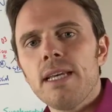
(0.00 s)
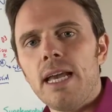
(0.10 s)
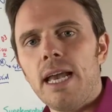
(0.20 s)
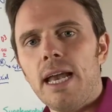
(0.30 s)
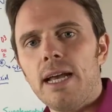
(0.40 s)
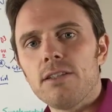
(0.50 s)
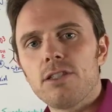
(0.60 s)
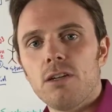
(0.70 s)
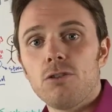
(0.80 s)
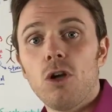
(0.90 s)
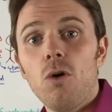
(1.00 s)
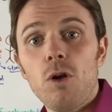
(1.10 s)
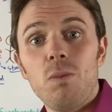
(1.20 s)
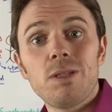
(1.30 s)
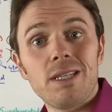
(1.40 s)
and
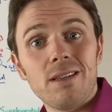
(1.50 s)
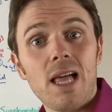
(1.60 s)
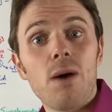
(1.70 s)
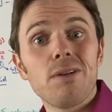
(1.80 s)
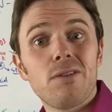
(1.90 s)
serotonin, which can allow us to